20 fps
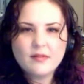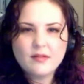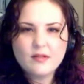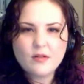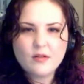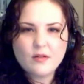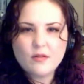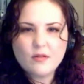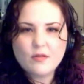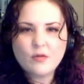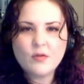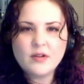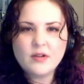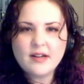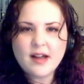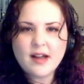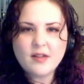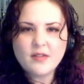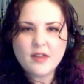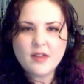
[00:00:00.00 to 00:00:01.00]
just throwing it
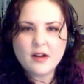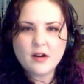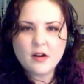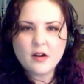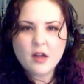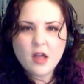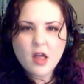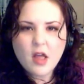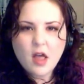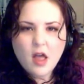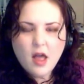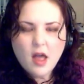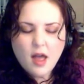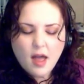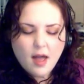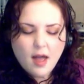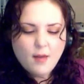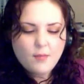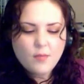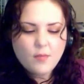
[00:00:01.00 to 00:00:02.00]
out there.
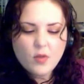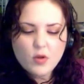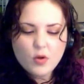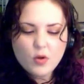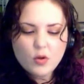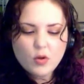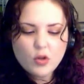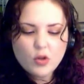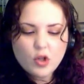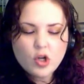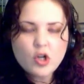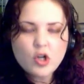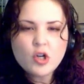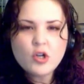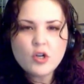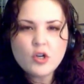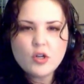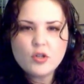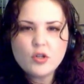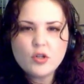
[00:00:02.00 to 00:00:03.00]

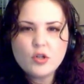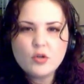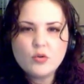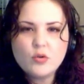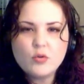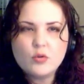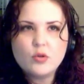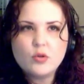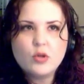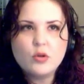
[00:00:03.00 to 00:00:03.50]
Learn to